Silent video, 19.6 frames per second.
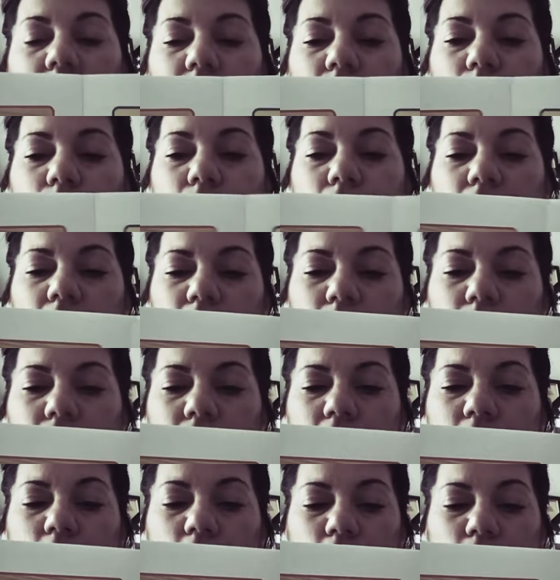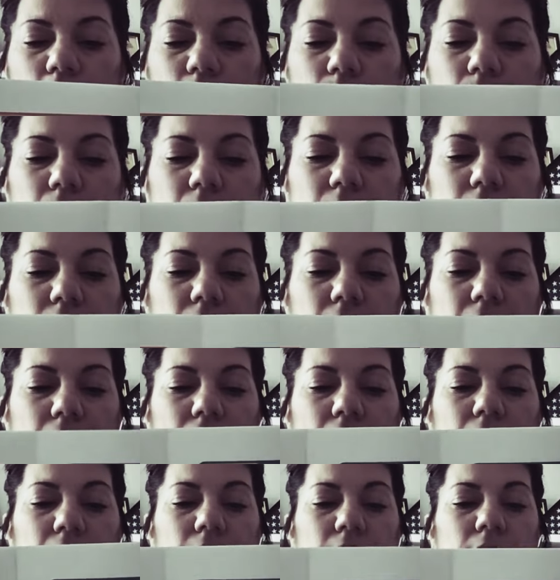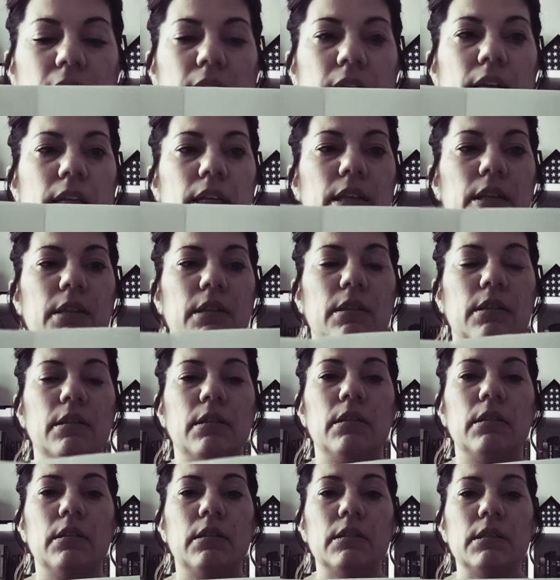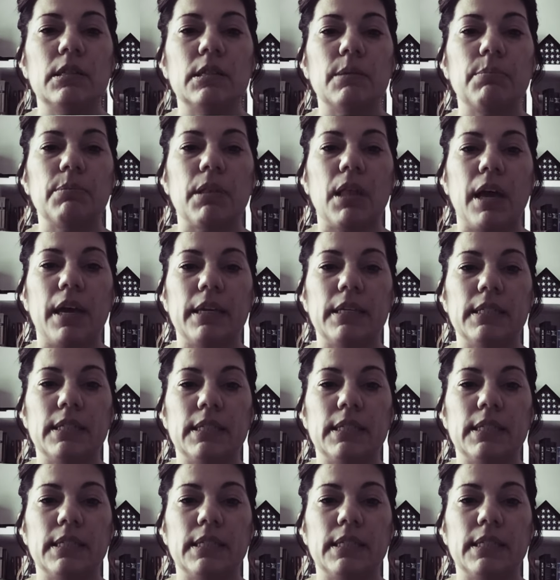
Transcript: The men made sure Betsy had supplies.